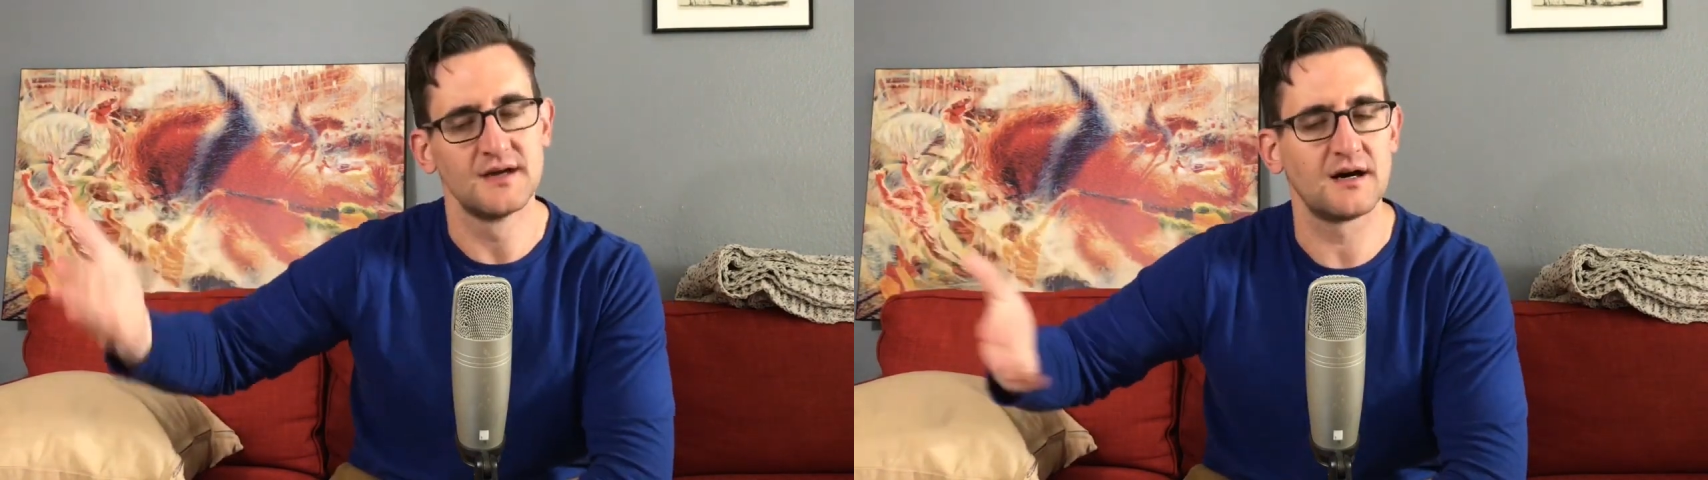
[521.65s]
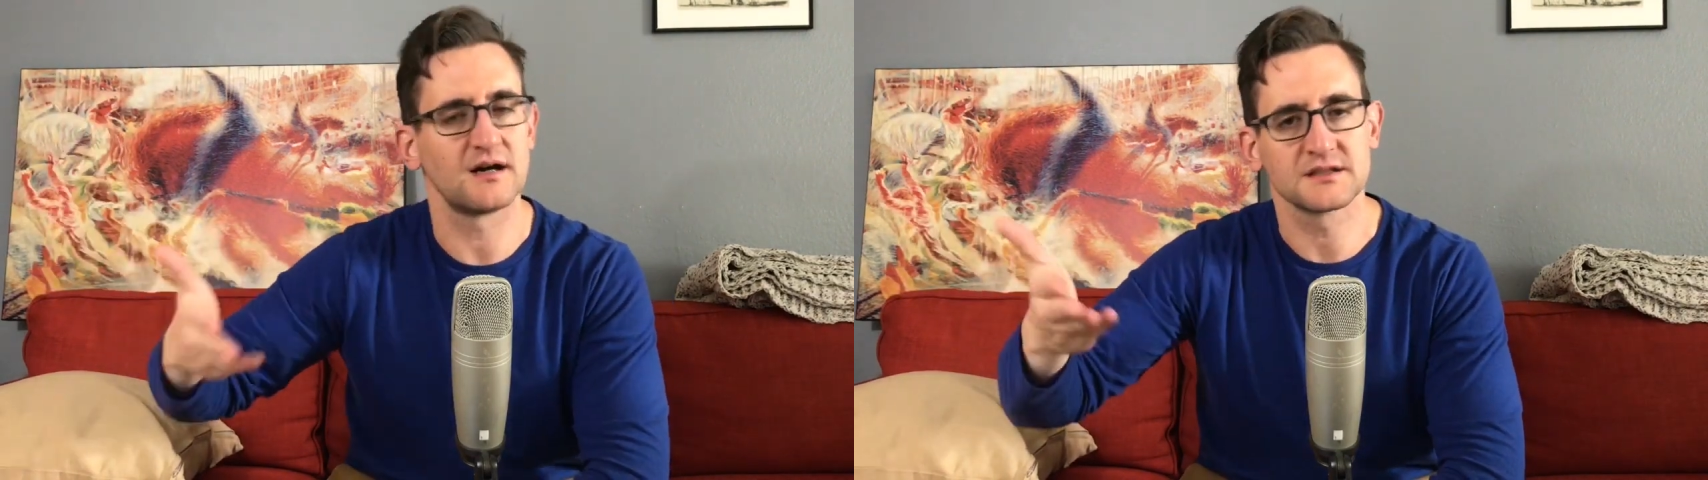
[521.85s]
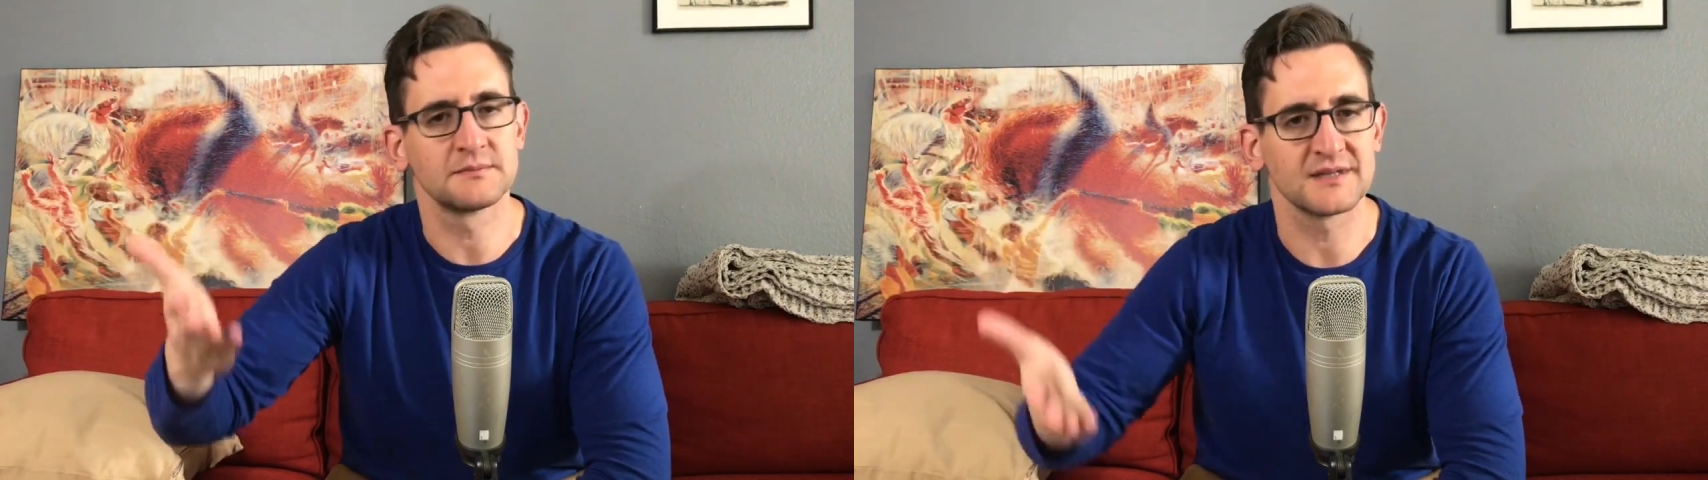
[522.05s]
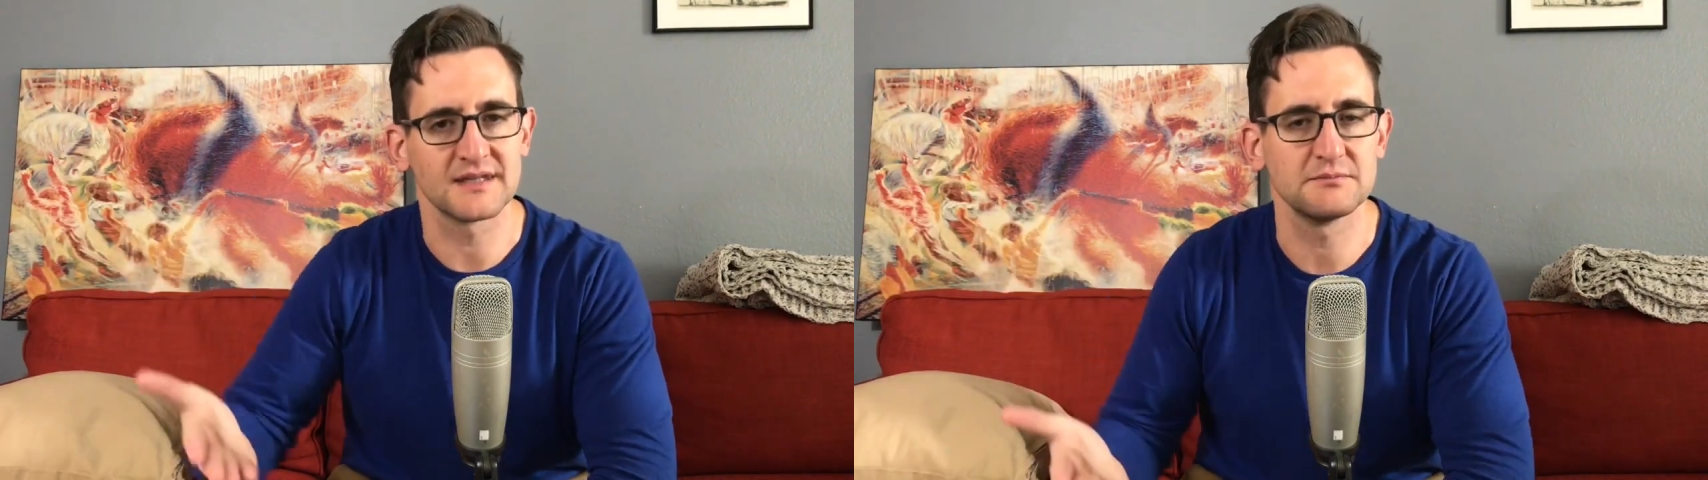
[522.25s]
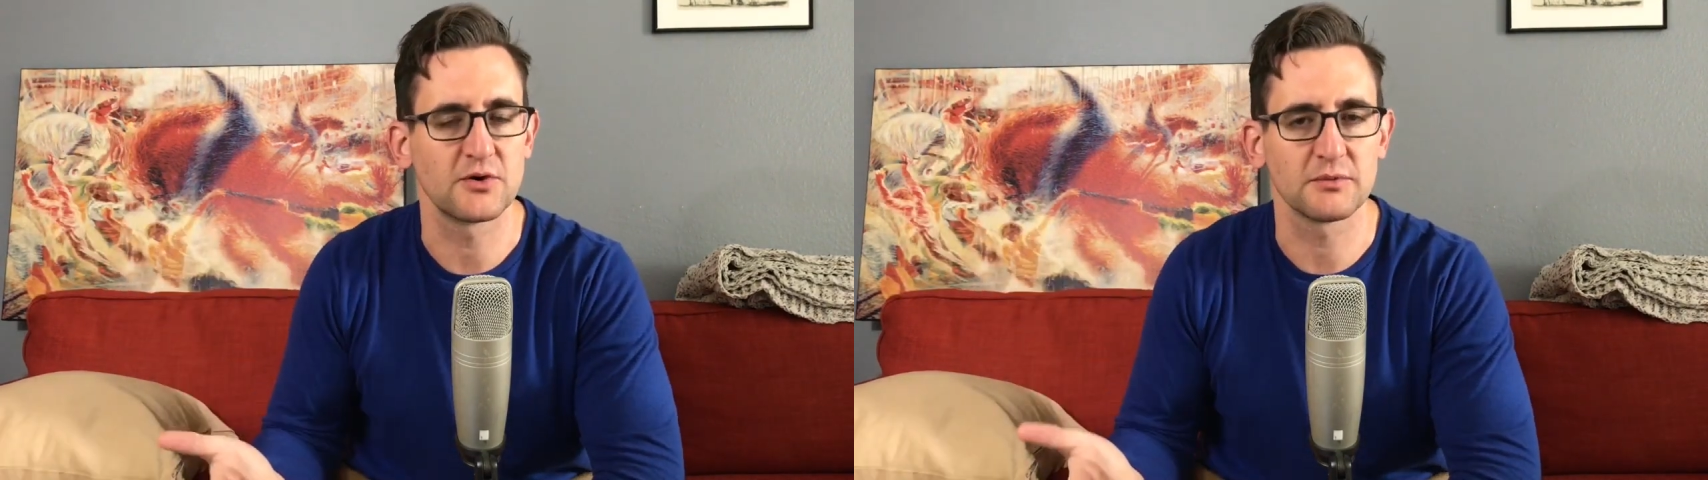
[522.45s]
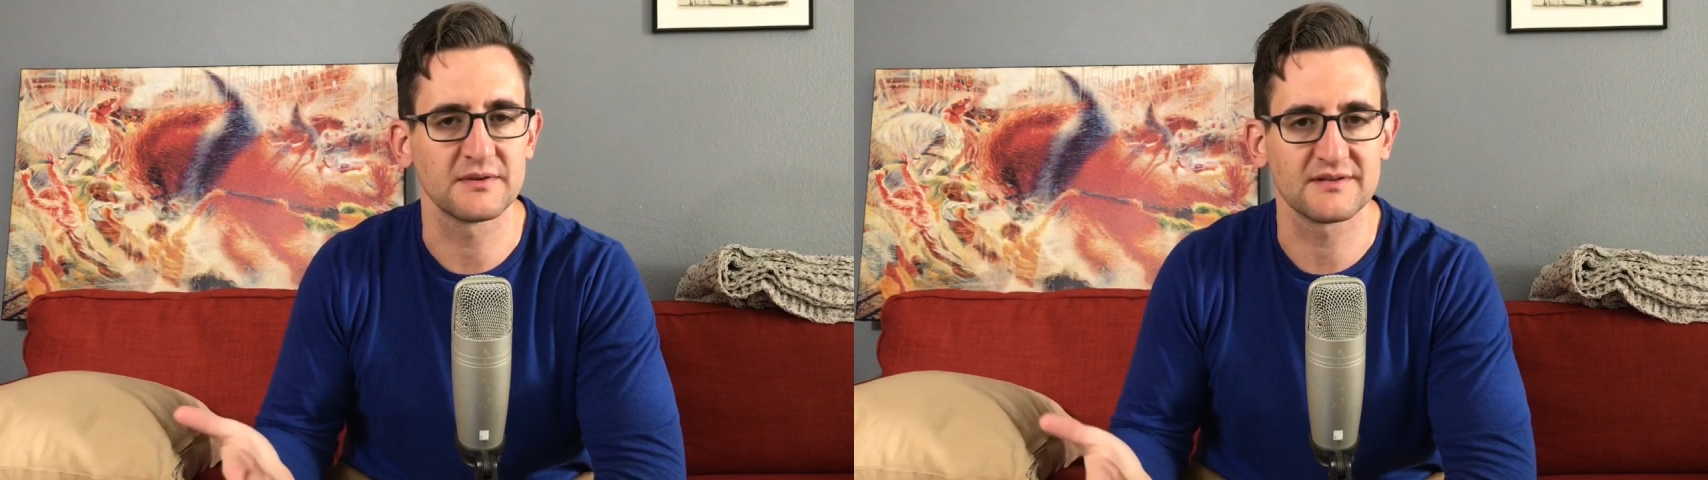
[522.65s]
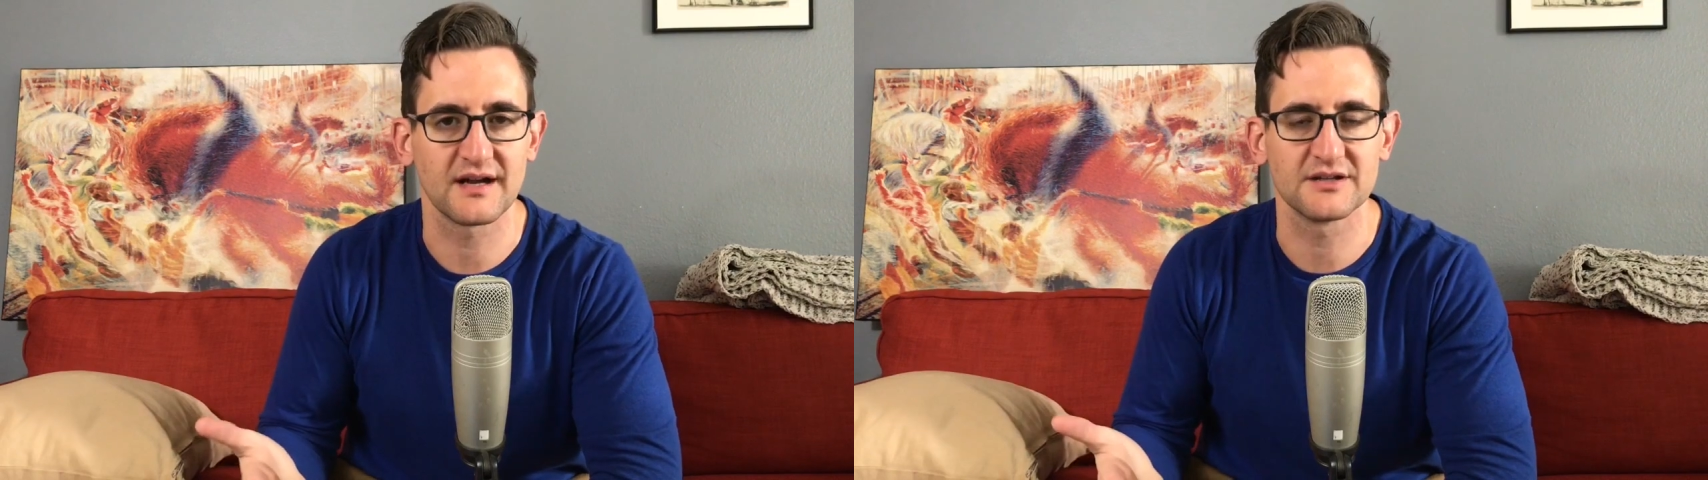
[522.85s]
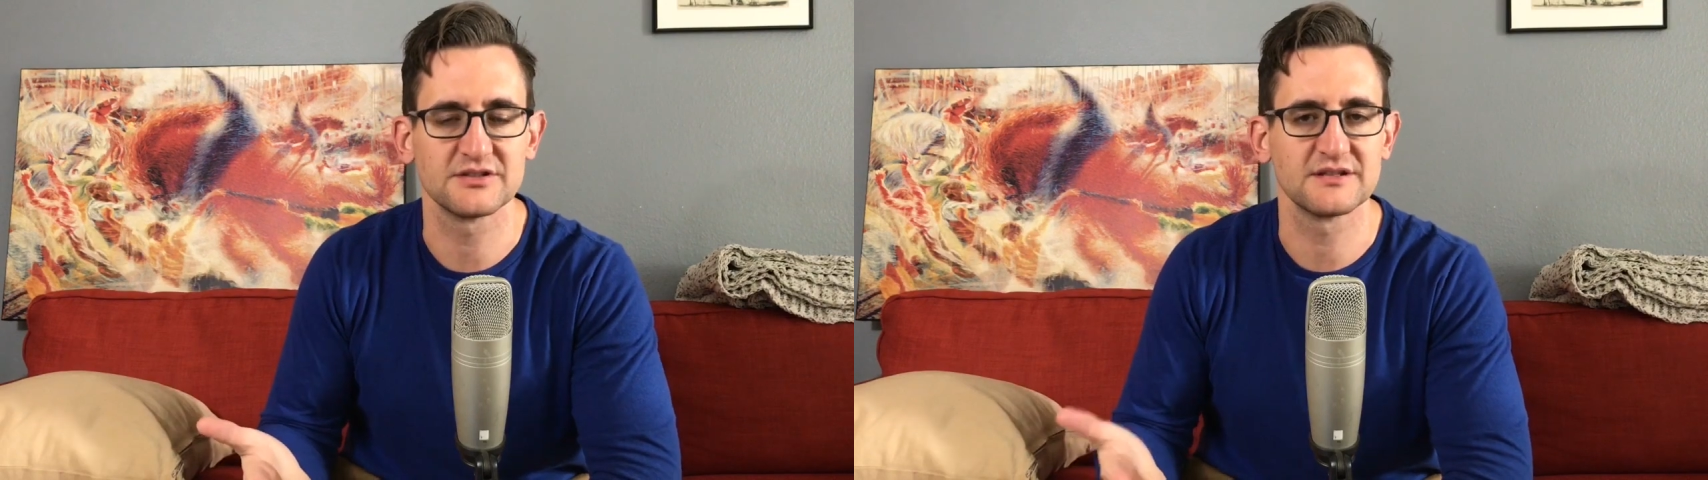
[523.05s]
ultimately more
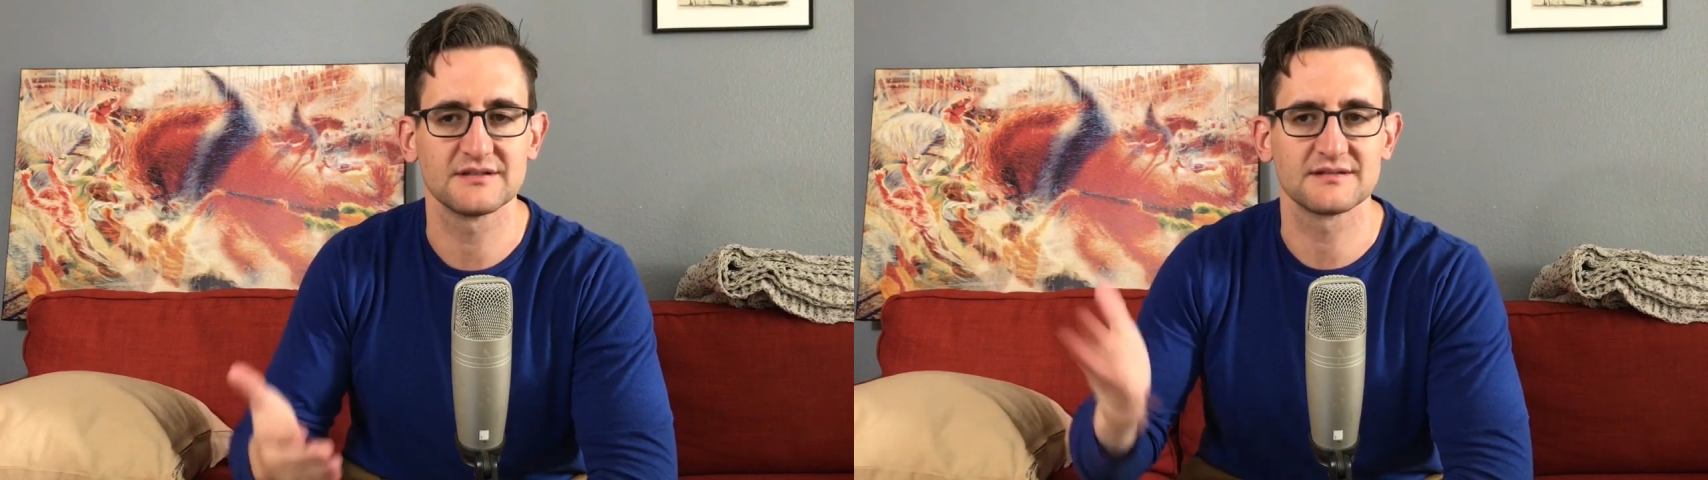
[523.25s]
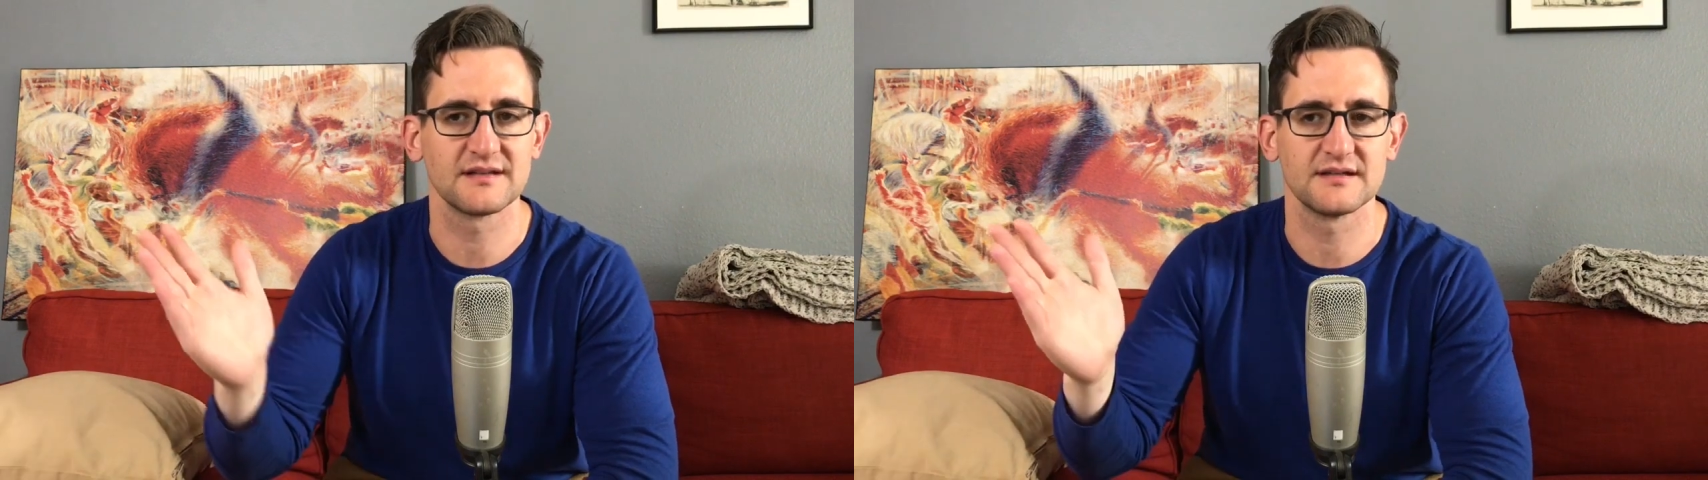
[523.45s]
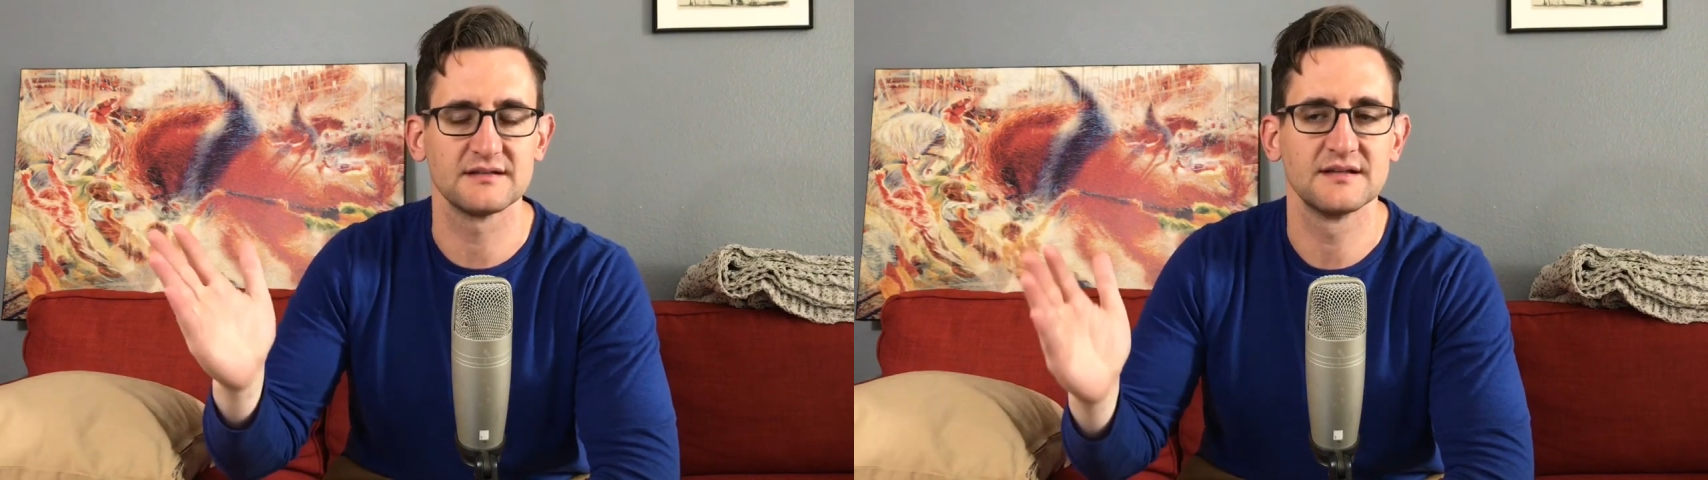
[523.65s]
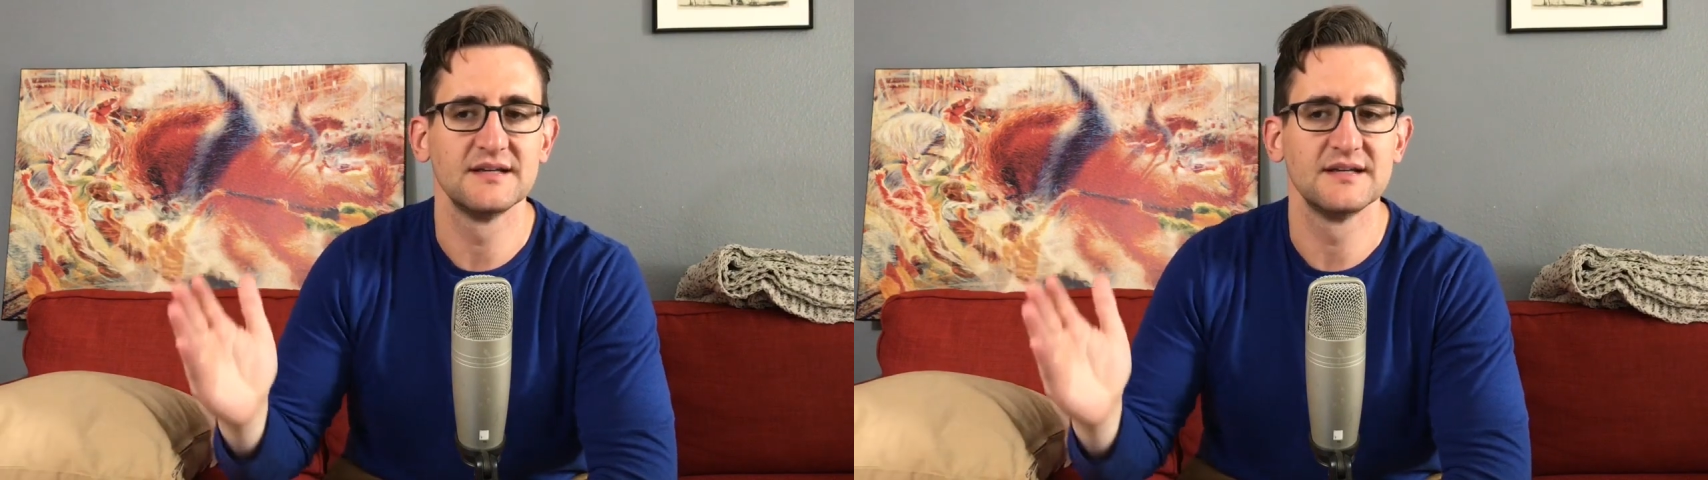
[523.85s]
misogynist than